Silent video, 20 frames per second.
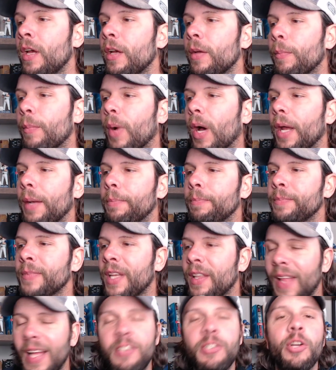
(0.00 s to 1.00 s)
But
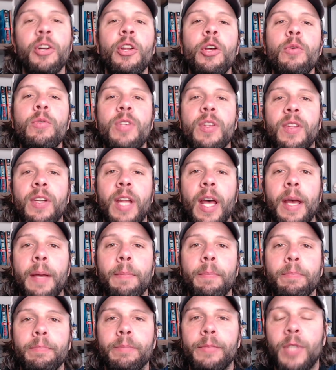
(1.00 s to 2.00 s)
that's your news of the day.
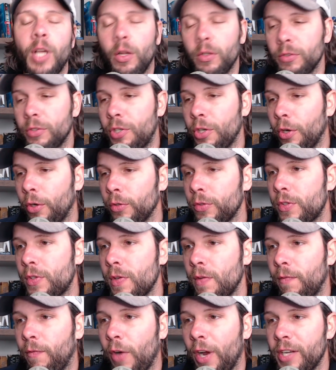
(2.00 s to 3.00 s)
Dalton Schultz,
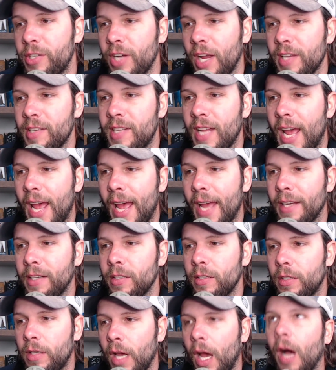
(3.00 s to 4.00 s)
franchise
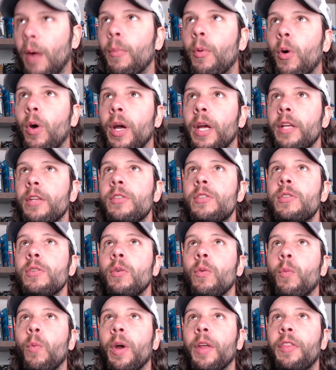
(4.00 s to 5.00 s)
tagged, Cowboys,
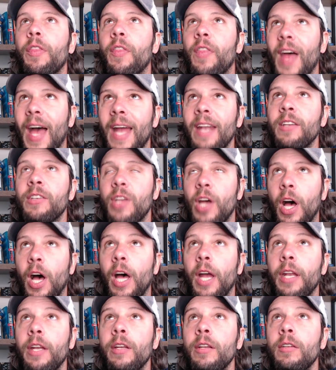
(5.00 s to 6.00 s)
with that
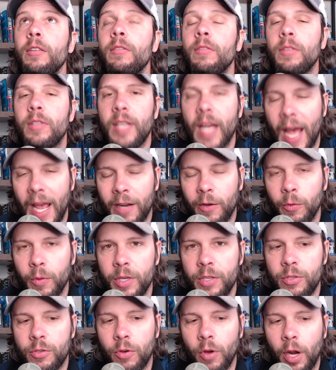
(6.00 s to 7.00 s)
done, Dak
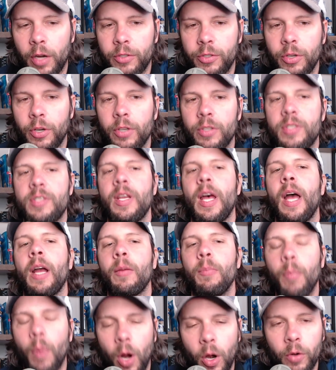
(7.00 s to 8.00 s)
restructured,
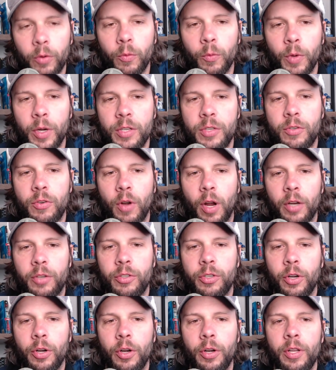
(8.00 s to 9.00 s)
Zack Martin
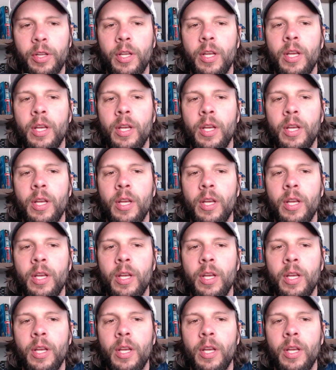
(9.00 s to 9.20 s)
restructured,